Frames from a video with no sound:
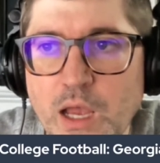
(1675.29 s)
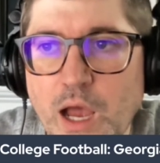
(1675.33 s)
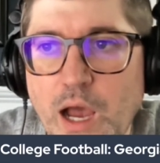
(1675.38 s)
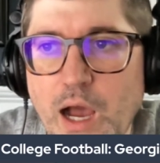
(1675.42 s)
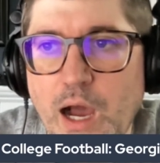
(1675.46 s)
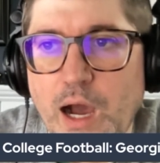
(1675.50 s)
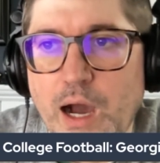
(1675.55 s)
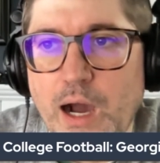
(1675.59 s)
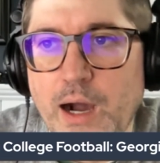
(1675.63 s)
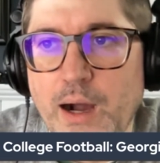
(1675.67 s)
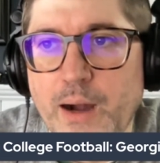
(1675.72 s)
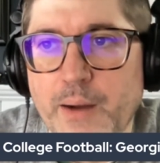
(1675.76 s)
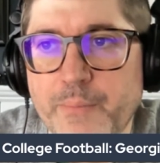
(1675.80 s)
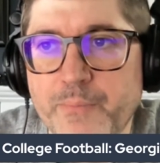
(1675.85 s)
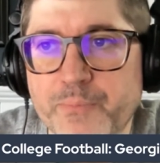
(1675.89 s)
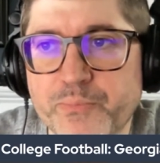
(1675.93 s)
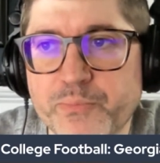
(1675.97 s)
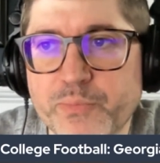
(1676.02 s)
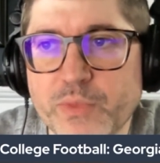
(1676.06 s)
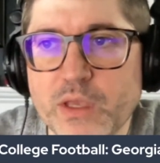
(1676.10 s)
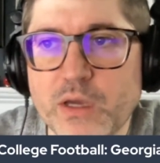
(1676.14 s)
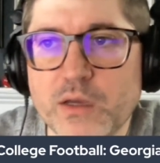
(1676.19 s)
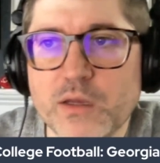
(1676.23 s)

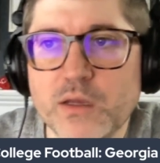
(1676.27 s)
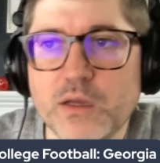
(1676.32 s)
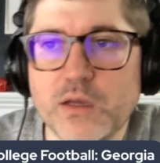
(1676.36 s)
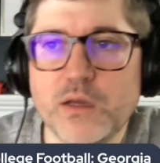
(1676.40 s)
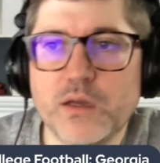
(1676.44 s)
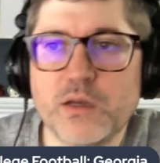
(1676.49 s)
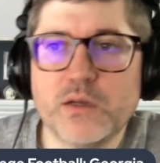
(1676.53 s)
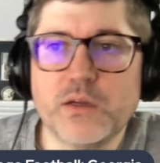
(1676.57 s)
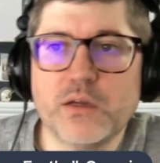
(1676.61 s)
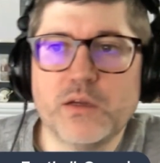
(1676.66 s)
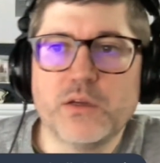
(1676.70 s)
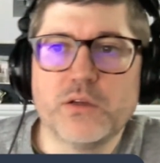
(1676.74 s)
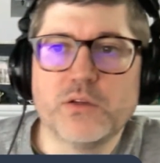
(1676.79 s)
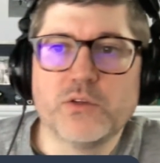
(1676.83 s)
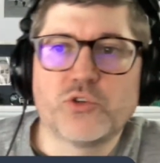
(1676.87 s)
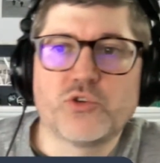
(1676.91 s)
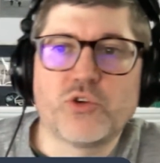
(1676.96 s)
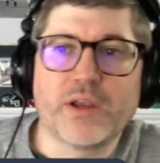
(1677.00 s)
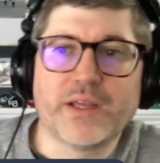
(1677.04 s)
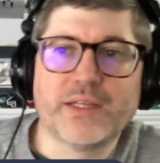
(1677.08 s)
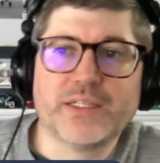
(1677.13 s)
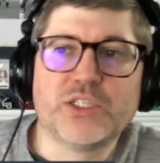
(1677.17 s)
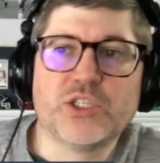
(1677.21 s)

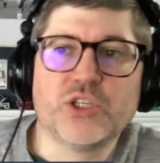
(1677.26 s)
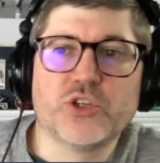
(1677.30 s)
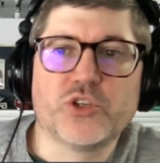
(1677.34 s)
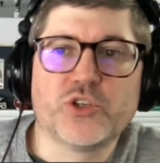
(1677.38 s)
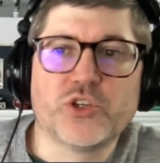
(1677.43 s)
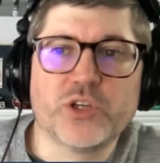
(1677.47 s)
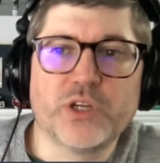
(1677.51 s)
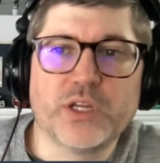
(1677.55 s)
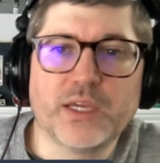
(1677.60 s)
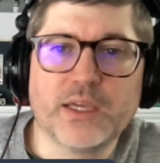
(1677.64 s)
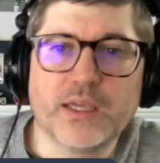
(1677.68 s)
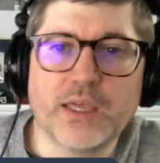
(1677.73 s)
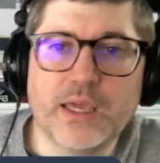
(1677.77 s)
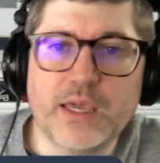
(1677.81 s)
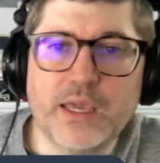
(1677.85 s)
Transitioning